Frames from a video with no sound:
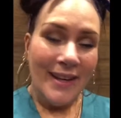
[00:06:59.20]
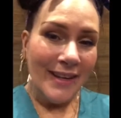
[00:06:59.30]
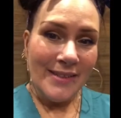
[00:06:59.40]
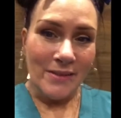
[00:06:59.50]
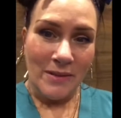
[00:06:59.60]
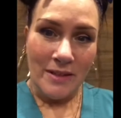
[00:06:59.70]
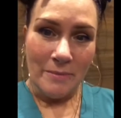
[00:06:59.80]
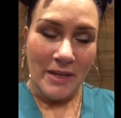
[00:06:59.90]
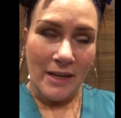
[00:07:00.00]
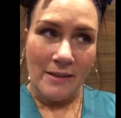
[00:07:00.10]
It's one of
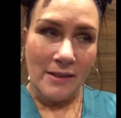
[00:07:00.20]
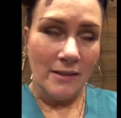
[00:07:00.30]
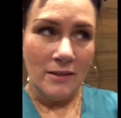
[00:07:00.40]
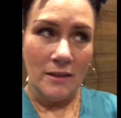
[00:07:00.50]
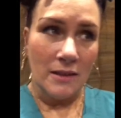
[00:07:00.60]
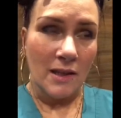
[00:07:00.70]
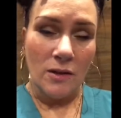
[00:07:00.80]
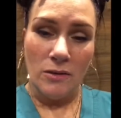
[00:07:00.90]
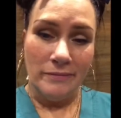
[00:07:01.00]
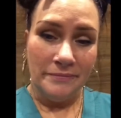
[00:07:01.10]
them nights, it's just slow.